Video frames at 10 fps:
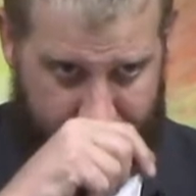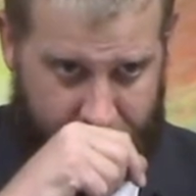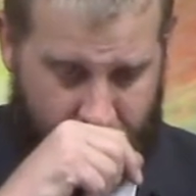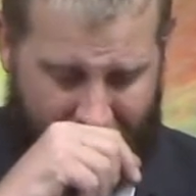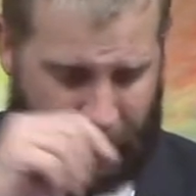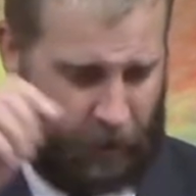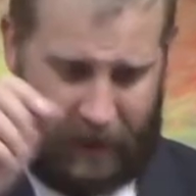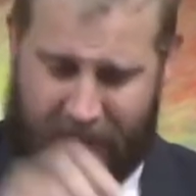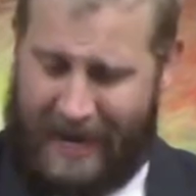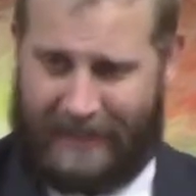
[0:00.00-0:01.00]
and they're
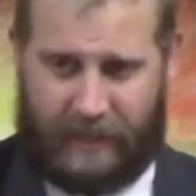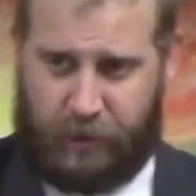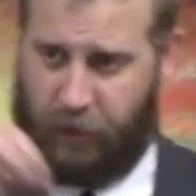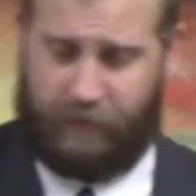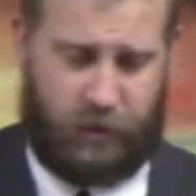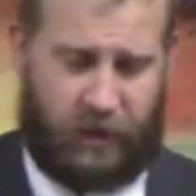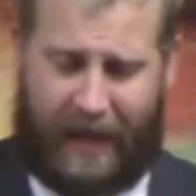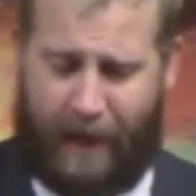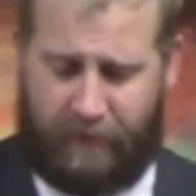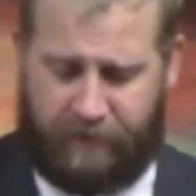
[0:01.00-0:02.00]
going to take the children of Judah
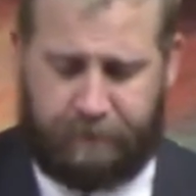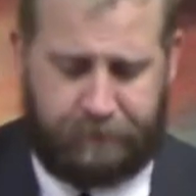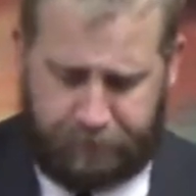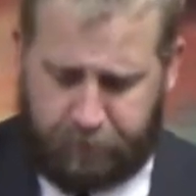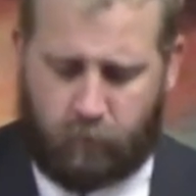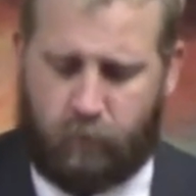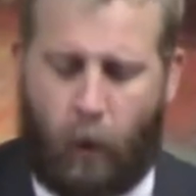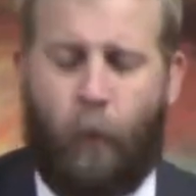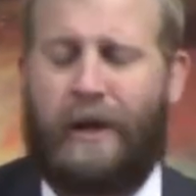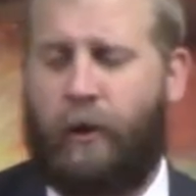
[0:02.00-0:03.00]
captive.
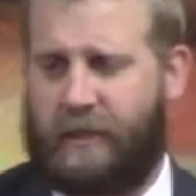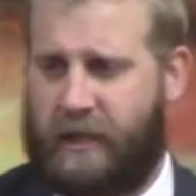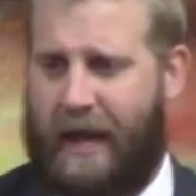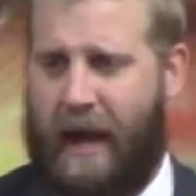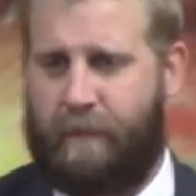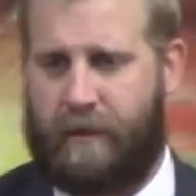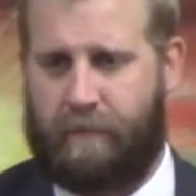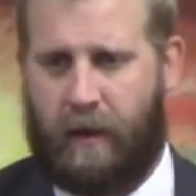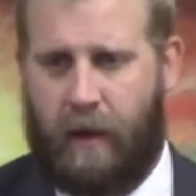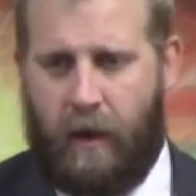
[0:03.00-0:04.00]
We know that's going to happen.
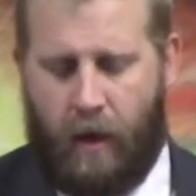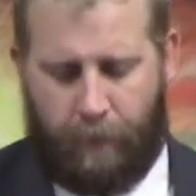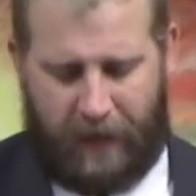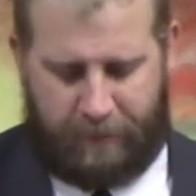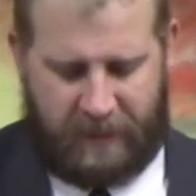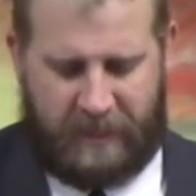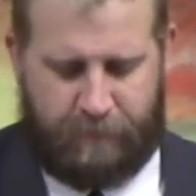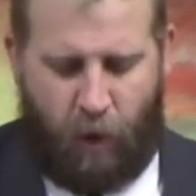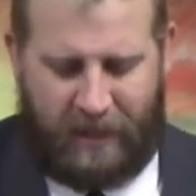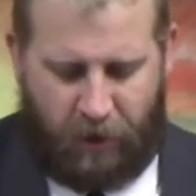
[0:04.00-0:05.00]
But up to this
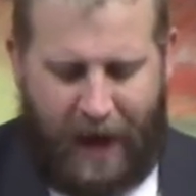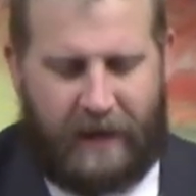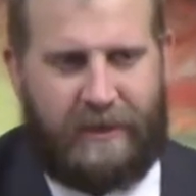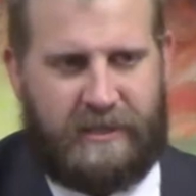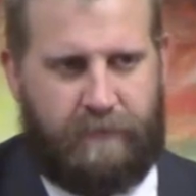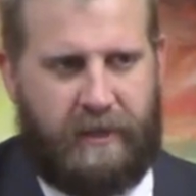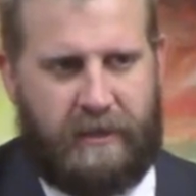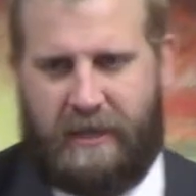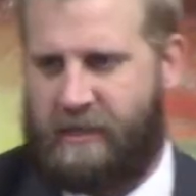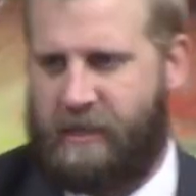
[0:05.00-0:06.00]
point, their enemies have been
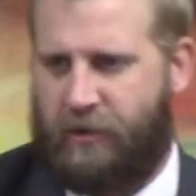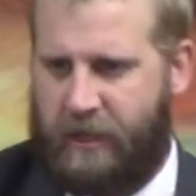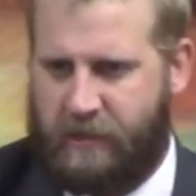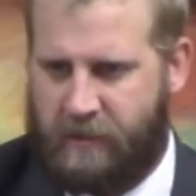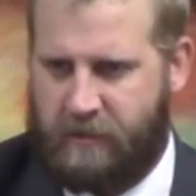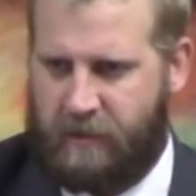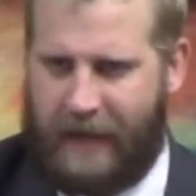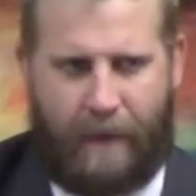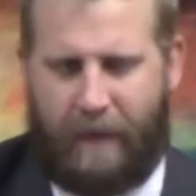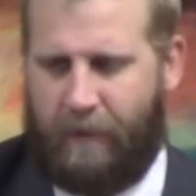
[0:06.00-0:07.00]
the Assyrians,
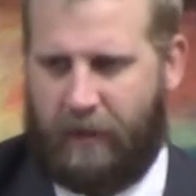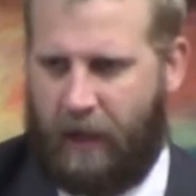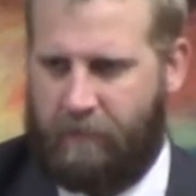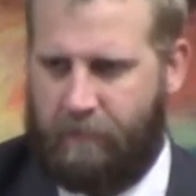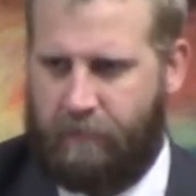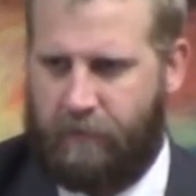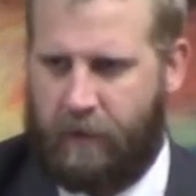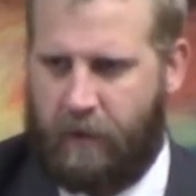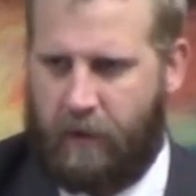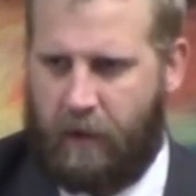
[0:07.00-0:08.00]
not Babylon.
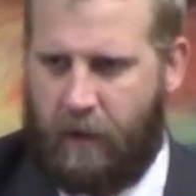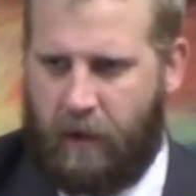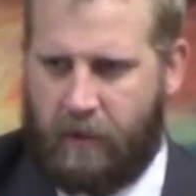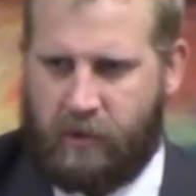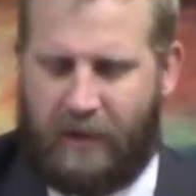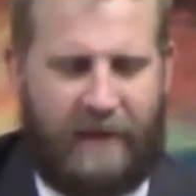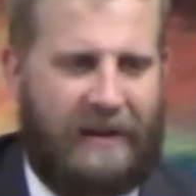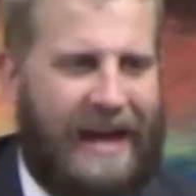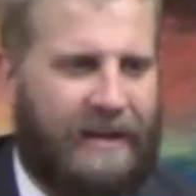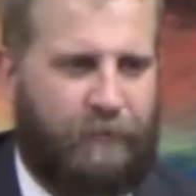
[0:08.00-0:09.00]
So they haven't
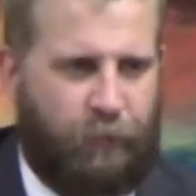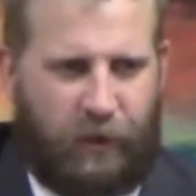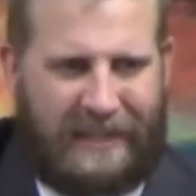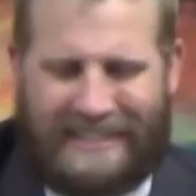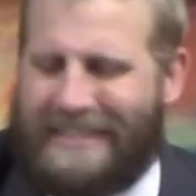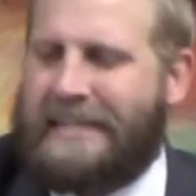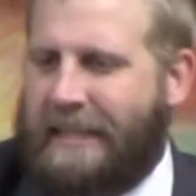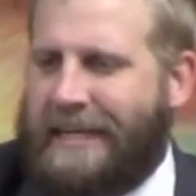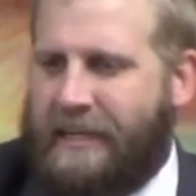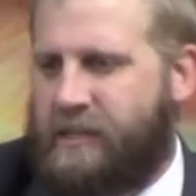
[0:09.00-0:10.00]
had really
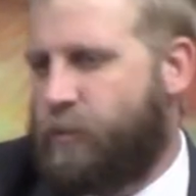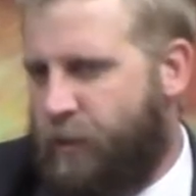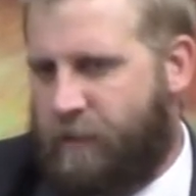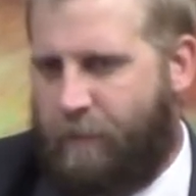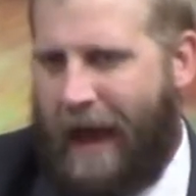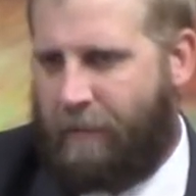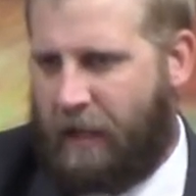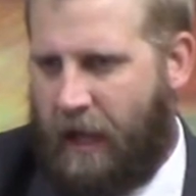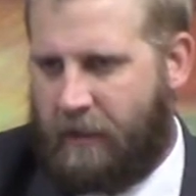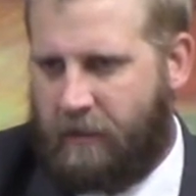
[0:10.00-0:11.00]
dealings with
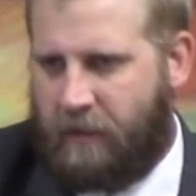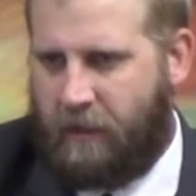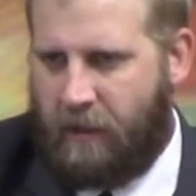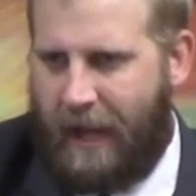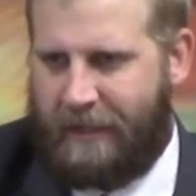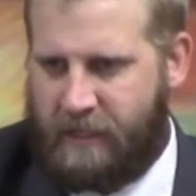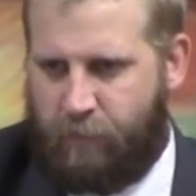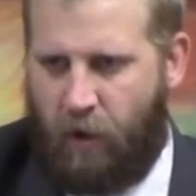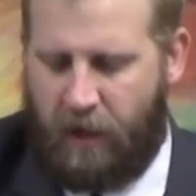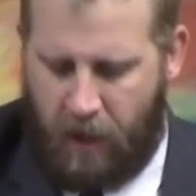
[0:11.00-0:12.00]
Babylon at this
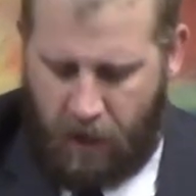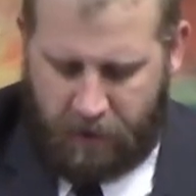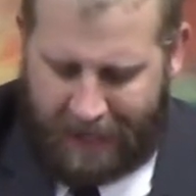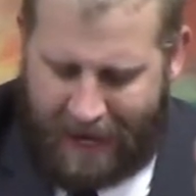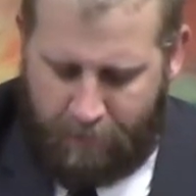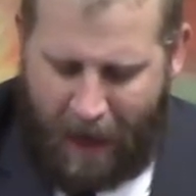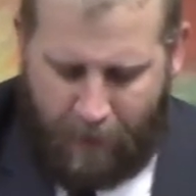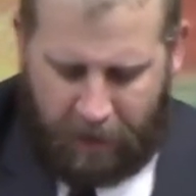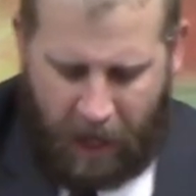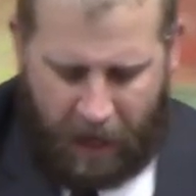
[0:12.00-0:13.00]
point. The king of
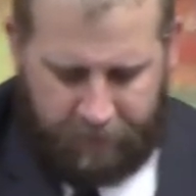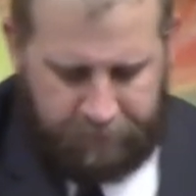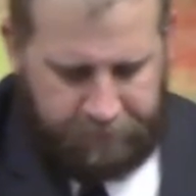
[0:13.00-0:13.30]
Babylon